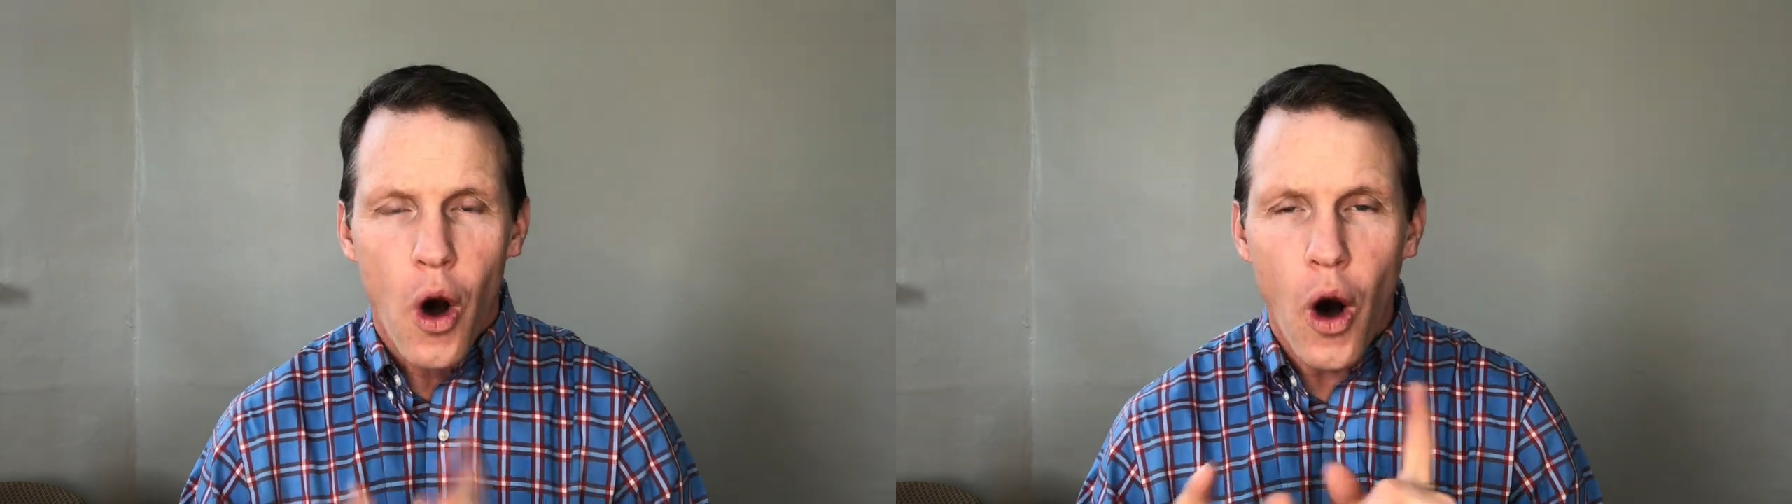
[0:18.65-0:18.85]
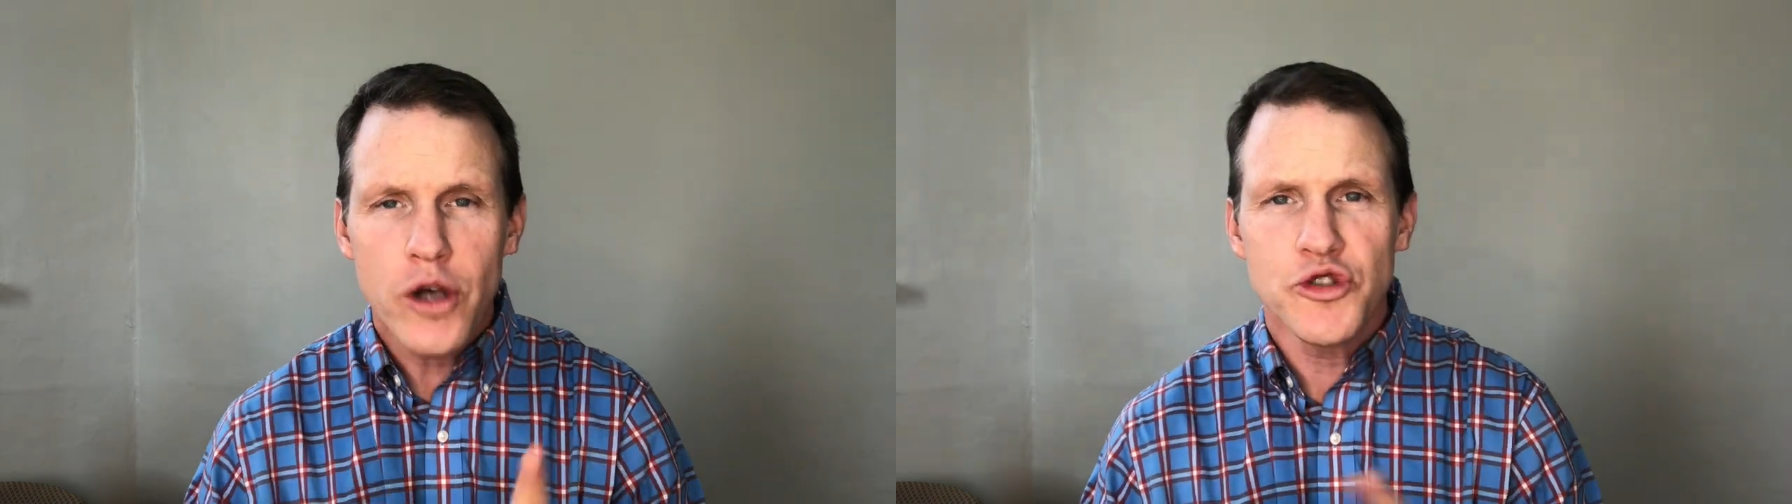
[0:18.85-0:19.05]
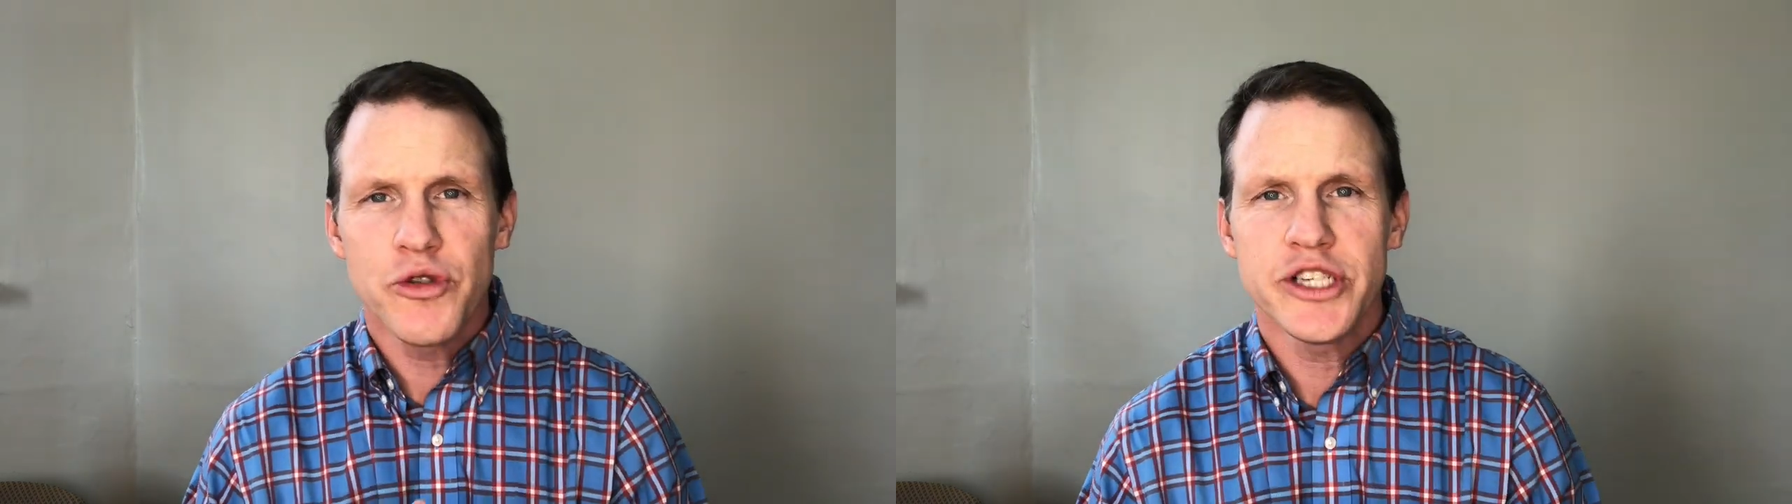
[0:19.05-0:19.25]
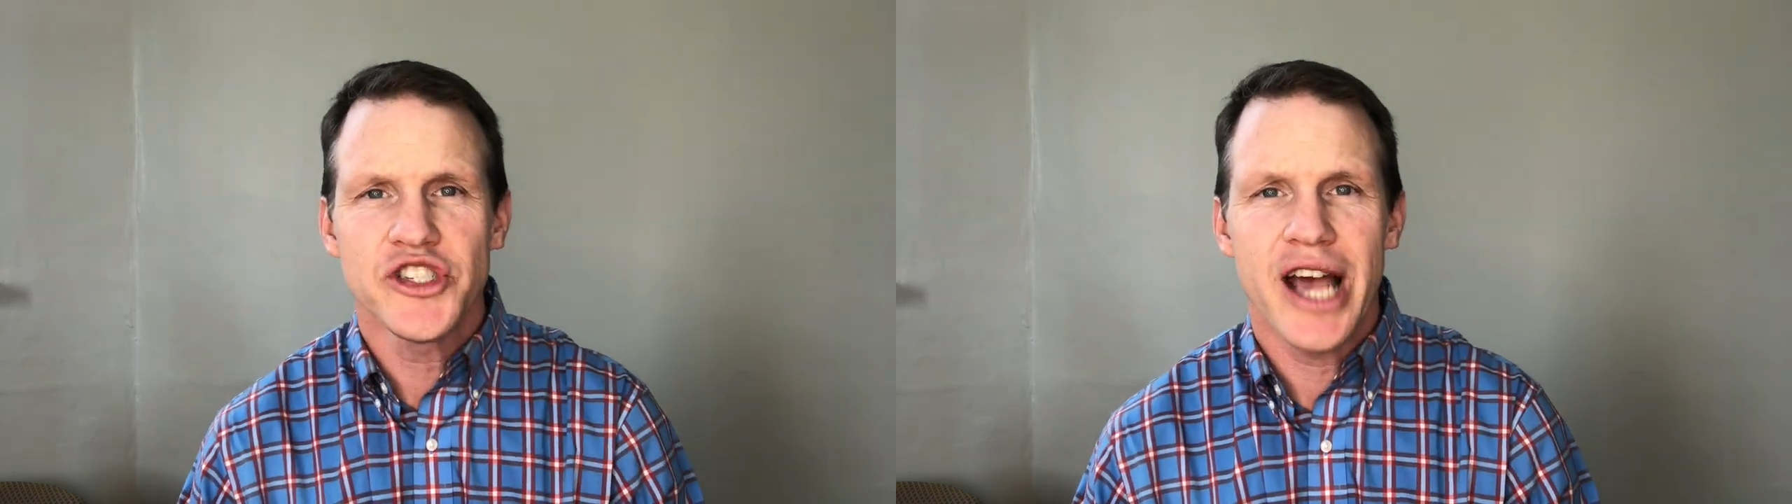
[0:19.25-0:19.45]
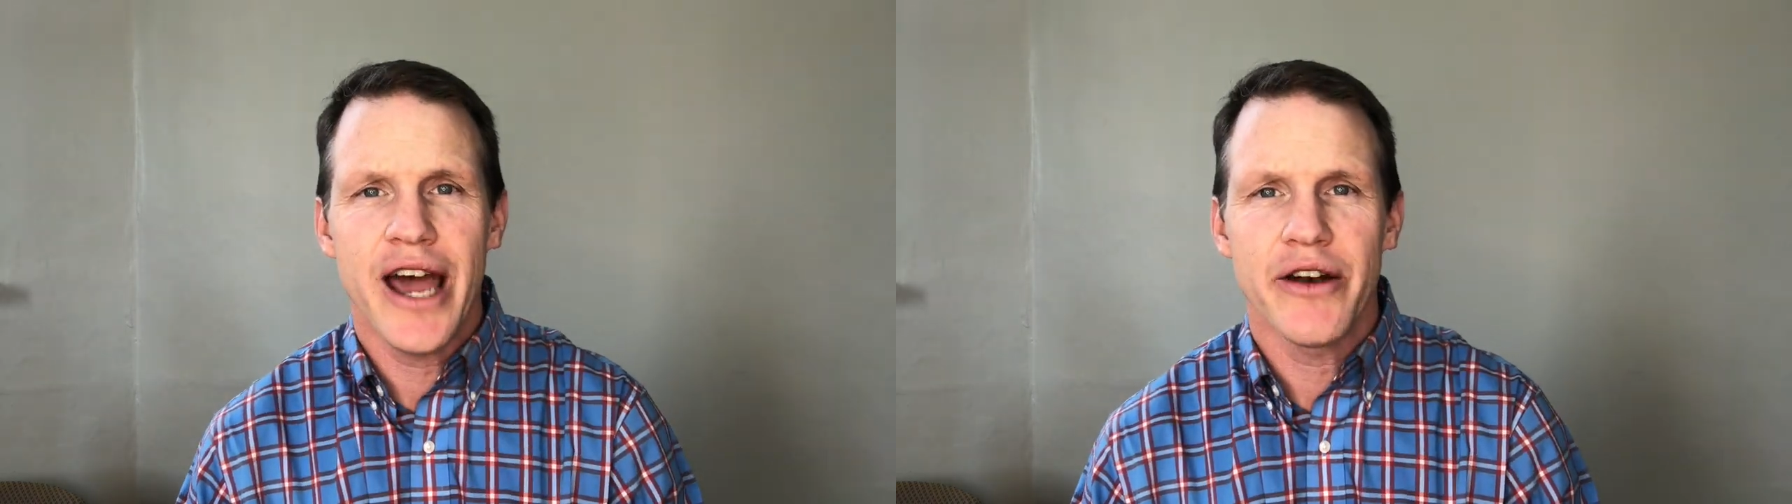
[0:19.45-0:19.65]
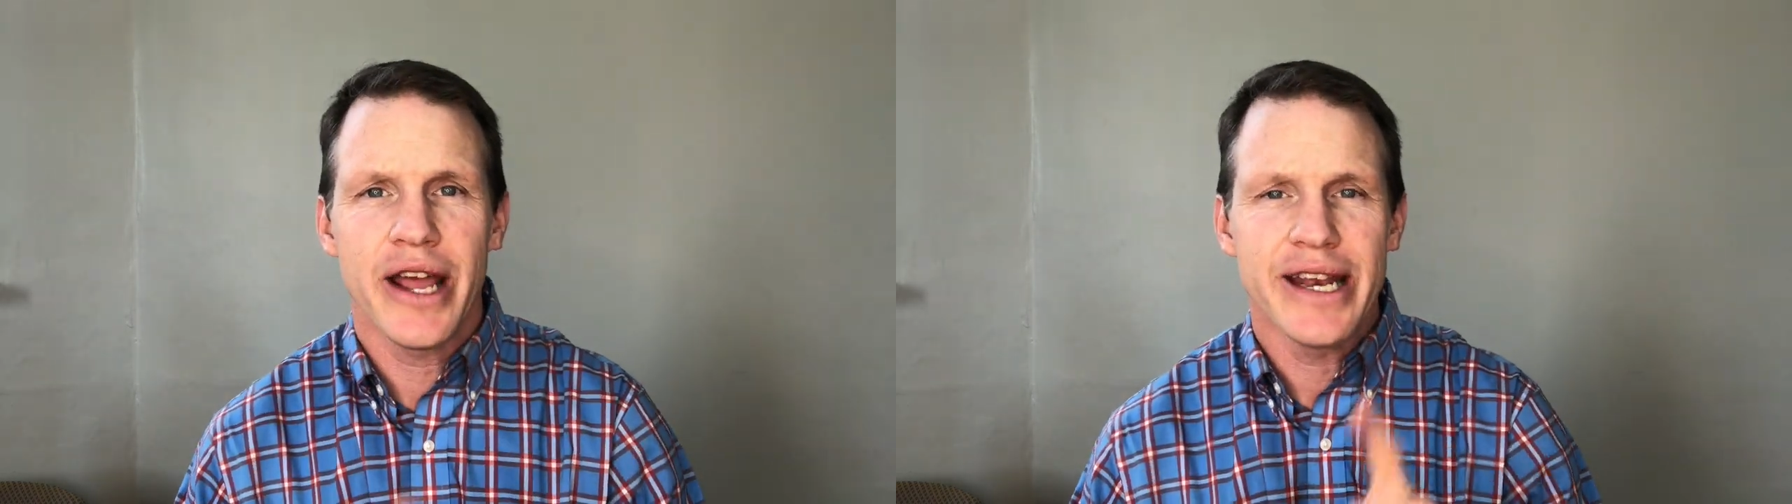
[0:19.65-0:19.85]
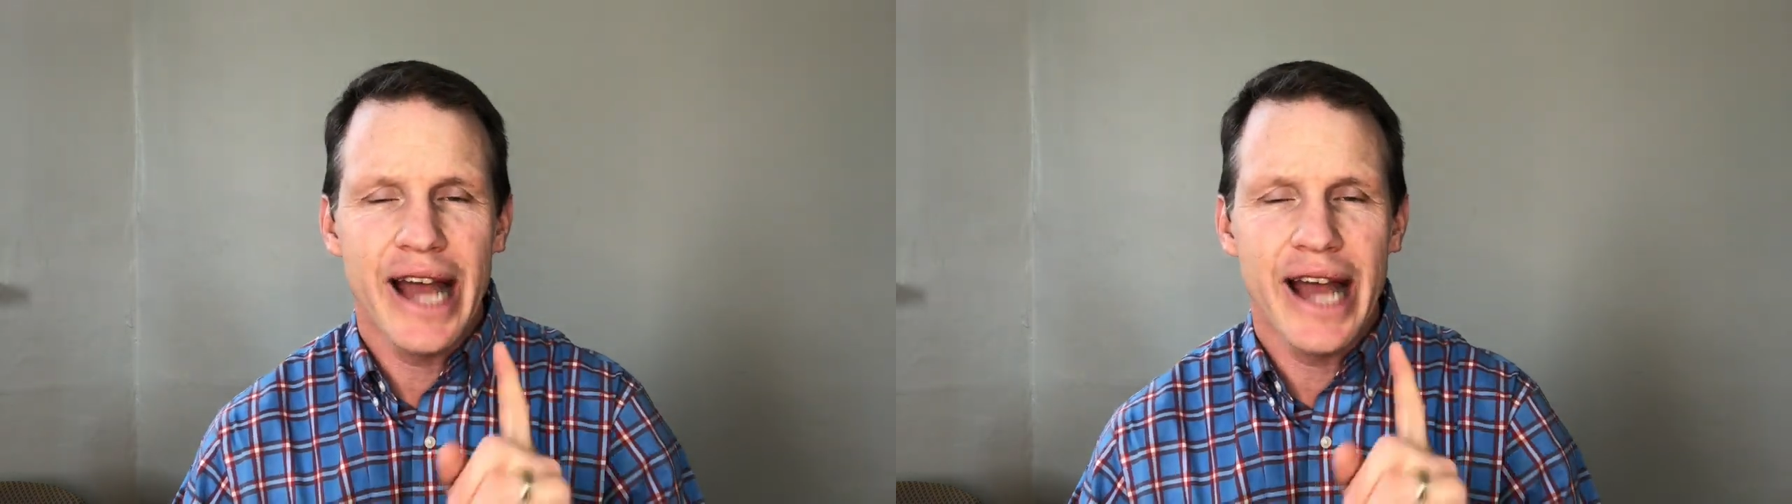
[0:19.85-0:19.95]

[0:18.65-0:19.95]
Also this Saturday,